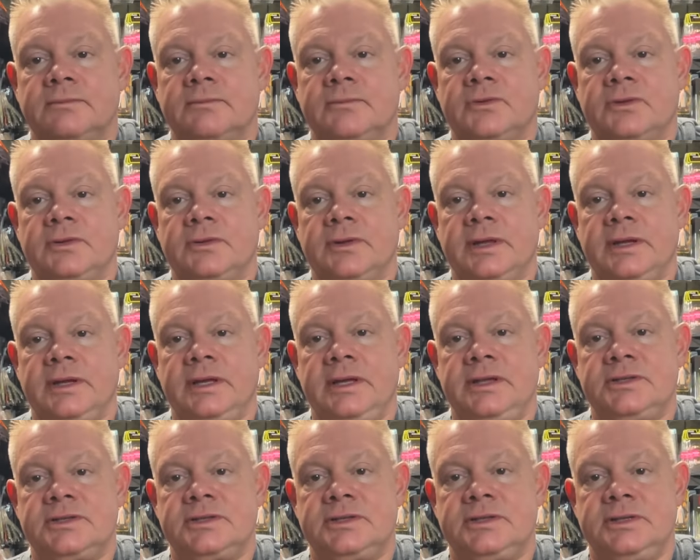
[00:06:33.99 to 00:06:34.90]
So that
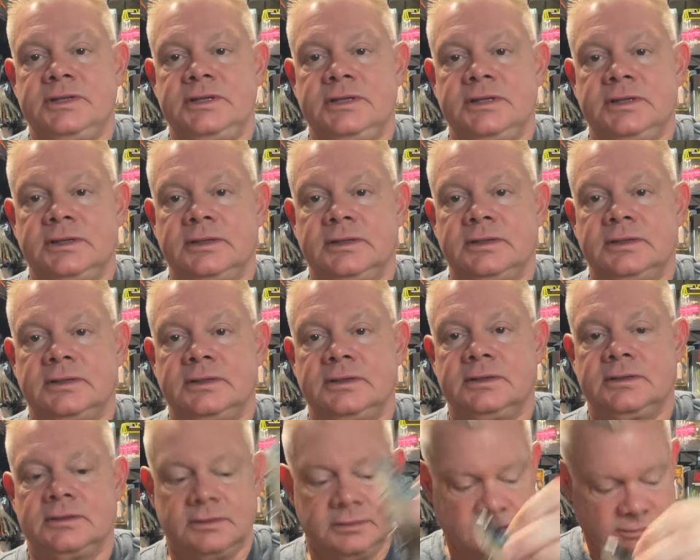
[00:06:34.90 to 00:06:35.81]
HD,
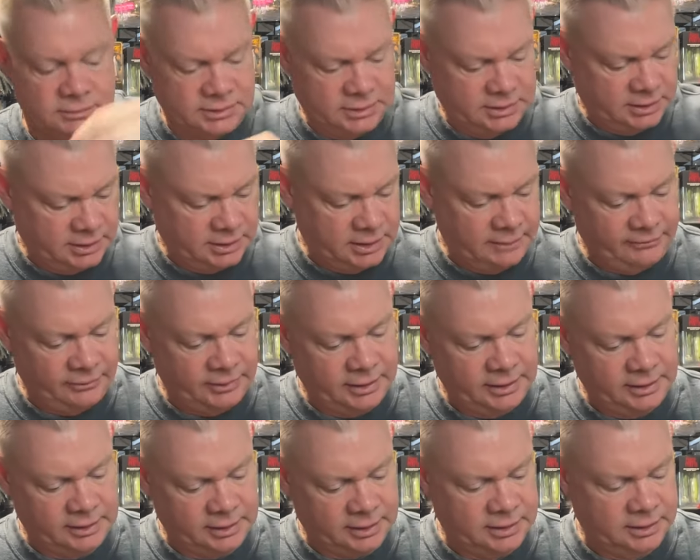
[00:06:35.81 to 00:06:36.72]
I keep
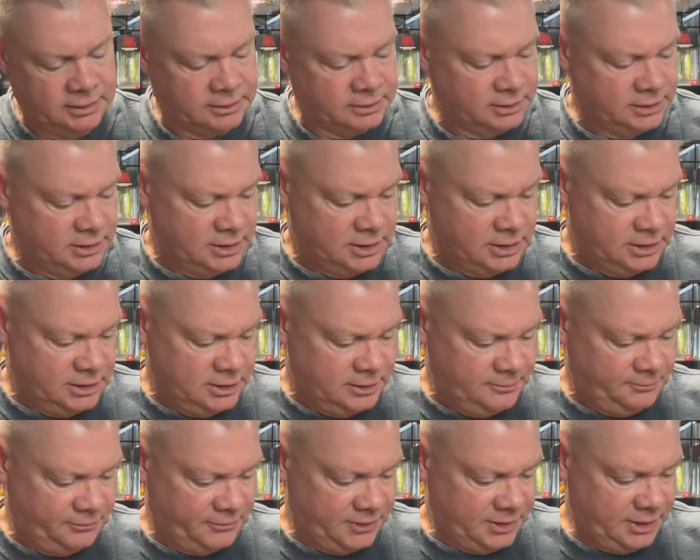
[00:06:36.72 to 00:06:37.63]
forgetting the color,
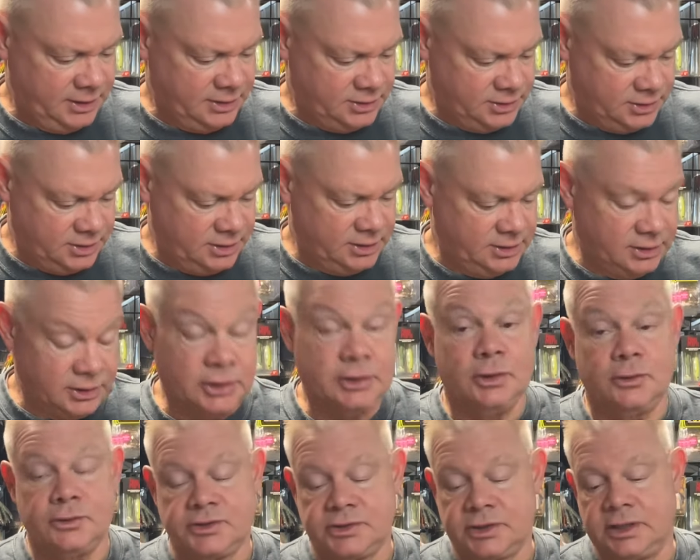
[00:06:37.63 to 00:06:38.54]
HD
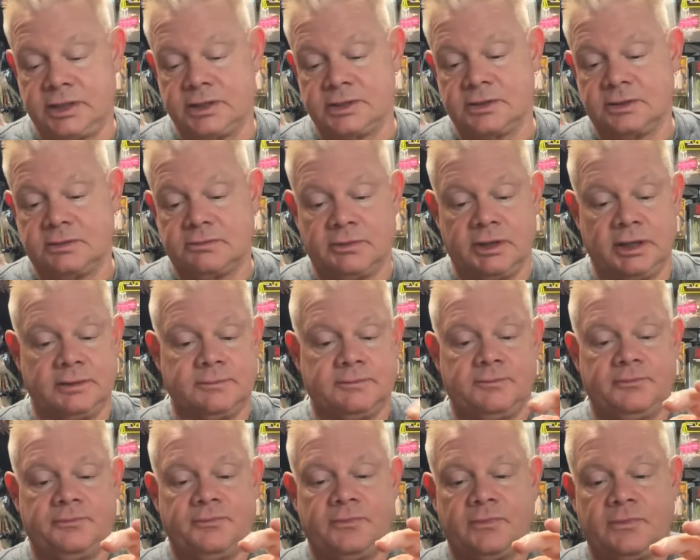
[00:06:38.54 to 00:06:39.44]
Ghost Gizzard, right.
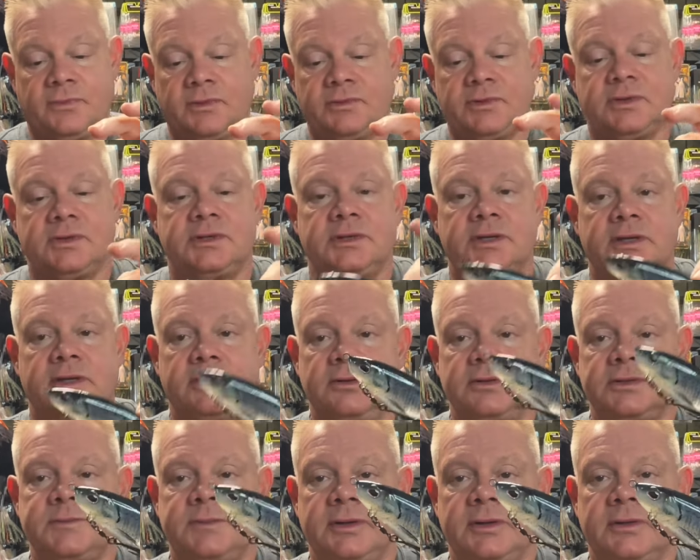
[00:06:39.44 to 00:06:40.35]
I was going to say
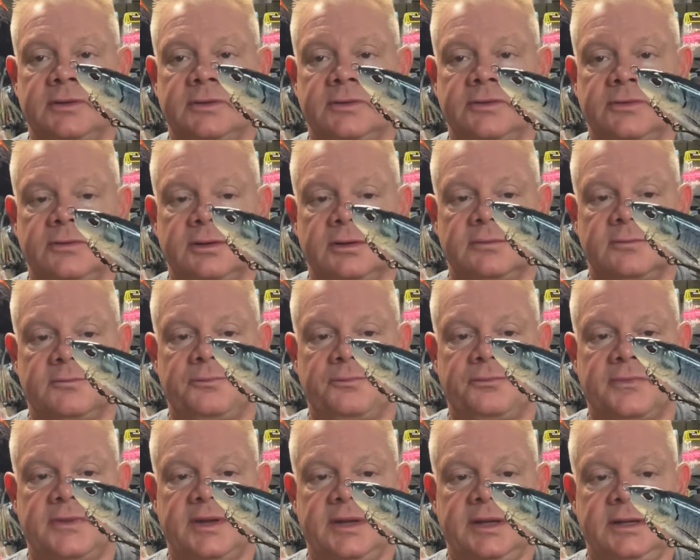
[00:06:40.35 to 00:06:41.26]
ghost, but I thought I was wrong.
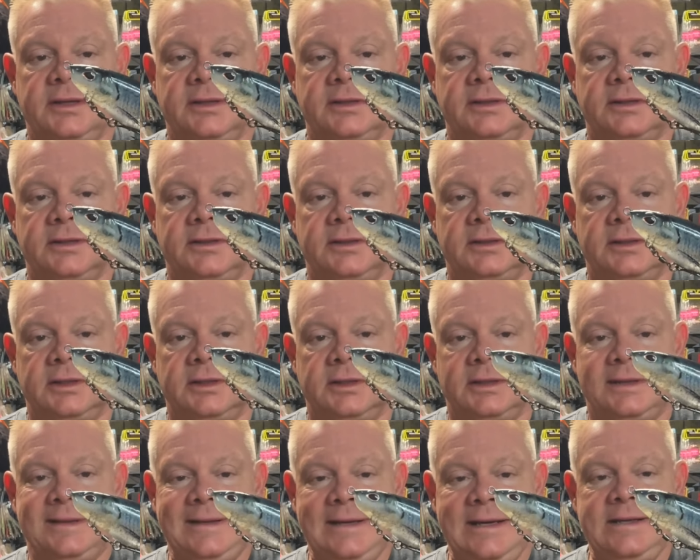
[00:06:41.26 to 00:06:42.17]

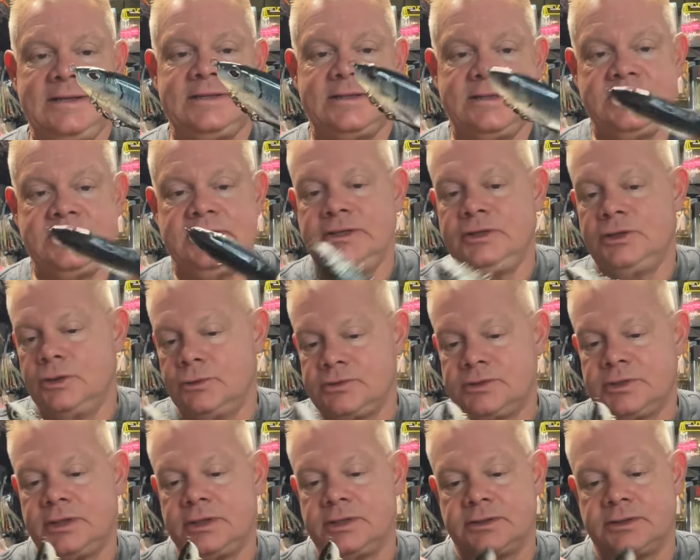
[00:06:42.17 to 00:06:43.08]
HD
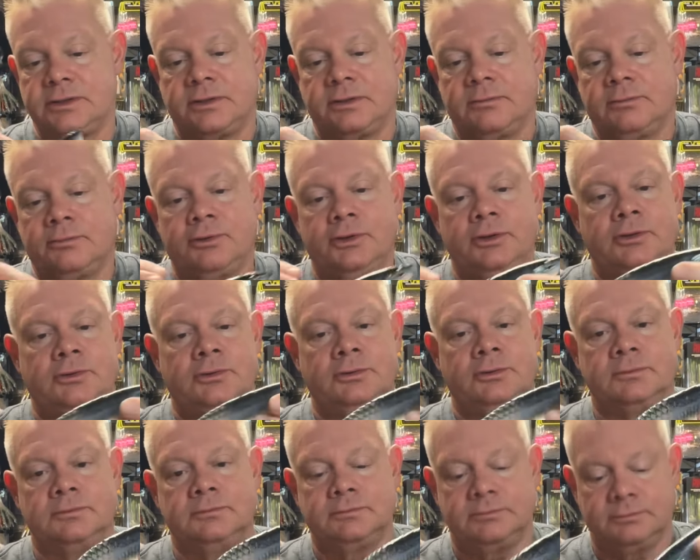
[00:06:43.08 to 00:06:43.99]
Ghost Gizzard. Pretty
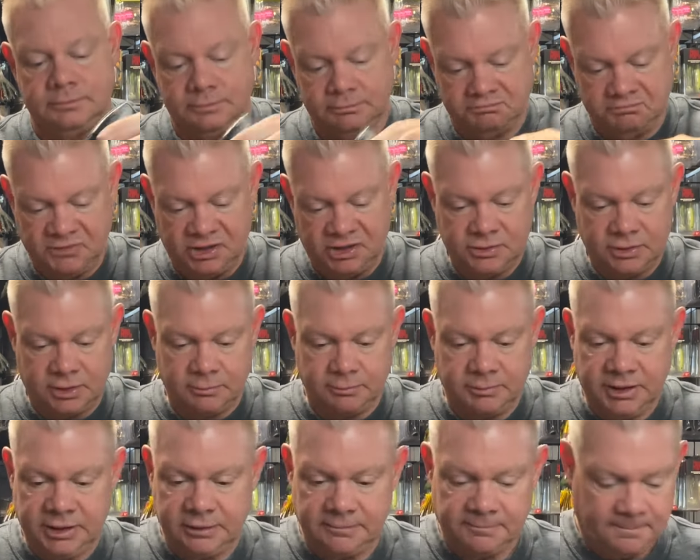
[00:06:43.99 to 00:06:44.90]
cool. Nice looking
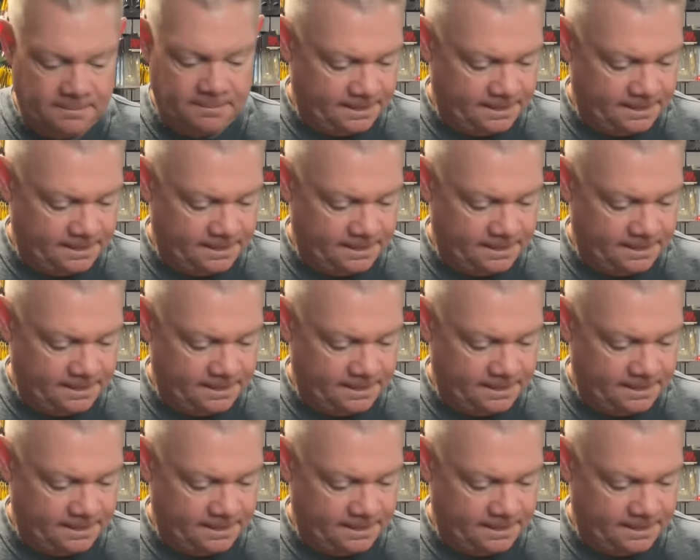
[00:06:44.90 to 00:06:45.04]
bait.